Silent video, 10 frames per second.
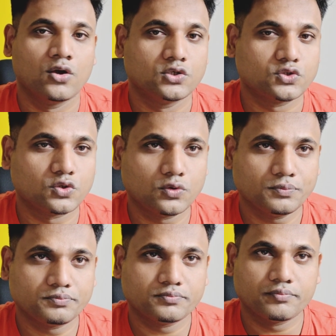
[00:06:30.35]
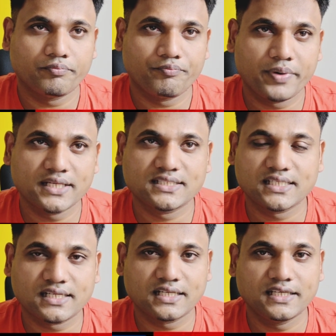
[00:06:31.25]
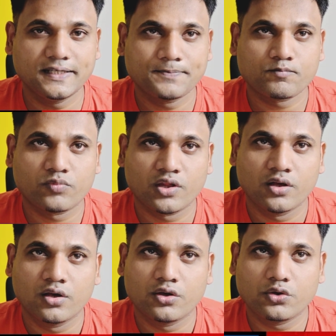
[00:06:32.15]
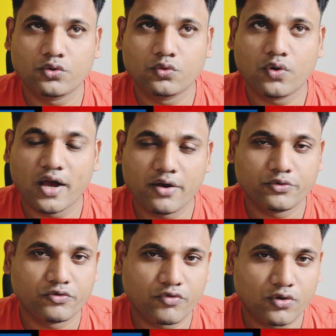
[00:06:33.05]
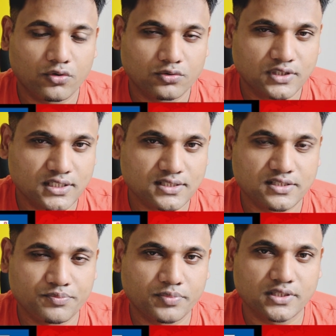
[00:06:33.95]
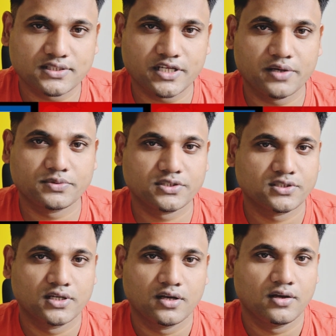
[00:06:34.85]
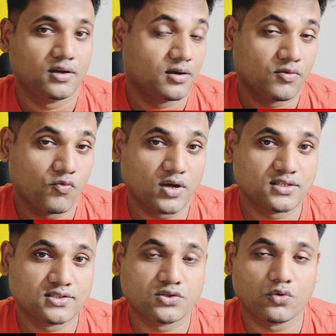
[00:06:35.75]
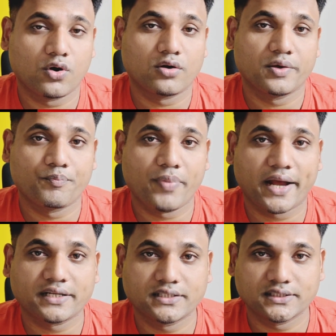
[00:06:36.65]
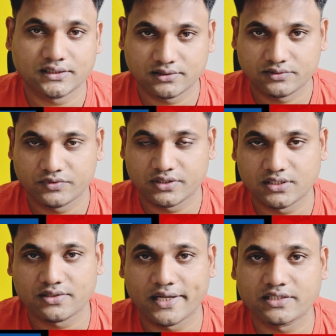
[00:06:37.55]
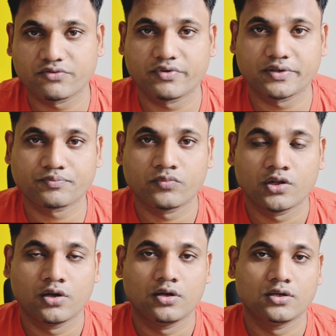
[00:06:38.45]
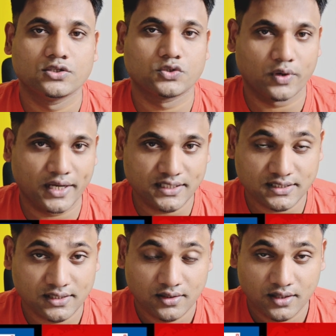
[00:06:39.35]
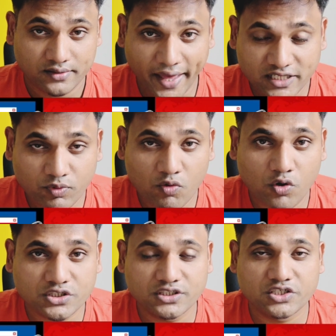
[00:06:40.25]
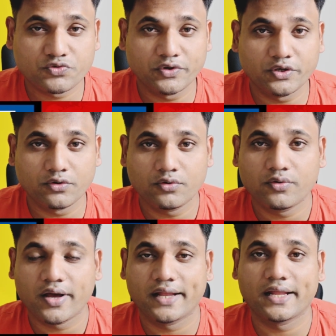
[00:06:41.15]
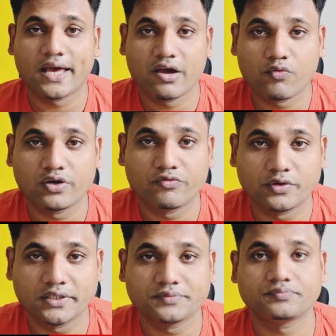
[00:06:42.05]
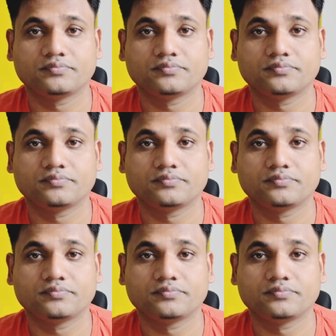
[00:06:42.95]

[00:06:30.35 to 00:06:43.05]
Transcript: So basically you have to follow these simple steps once you got impacted with this ransomware. So guys, thanks for watching this video and have a wonderful day.